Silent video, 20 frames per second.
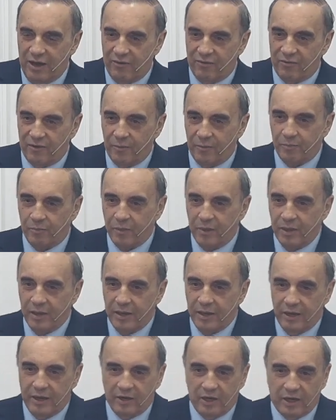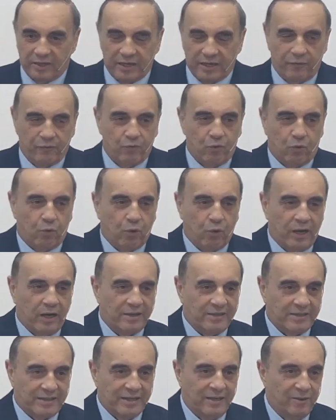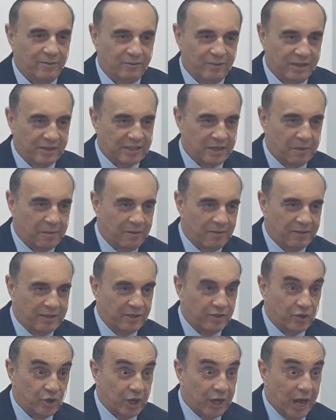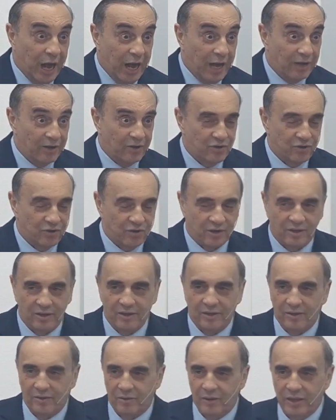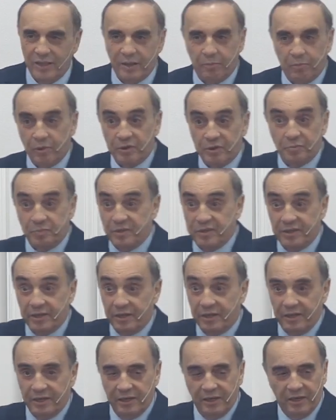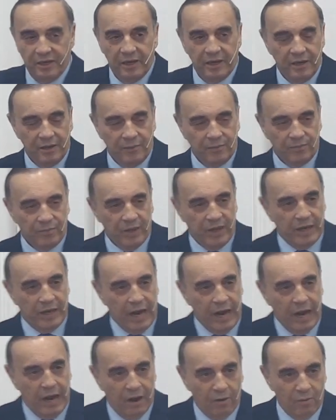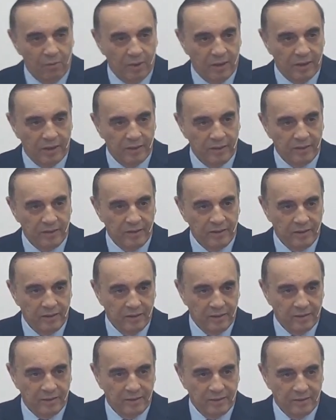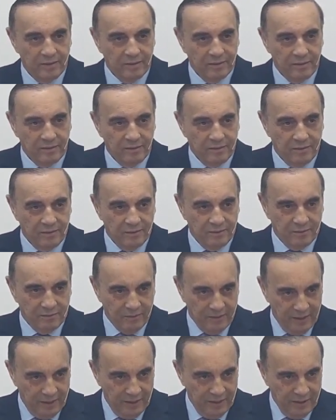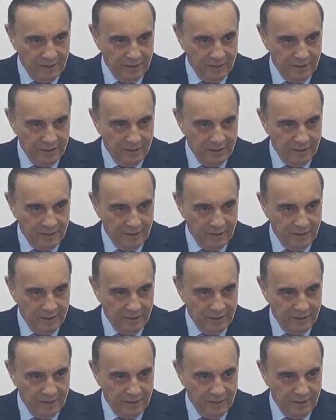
So he thought that the heart, and they even called like the Karja and the PCK was the soul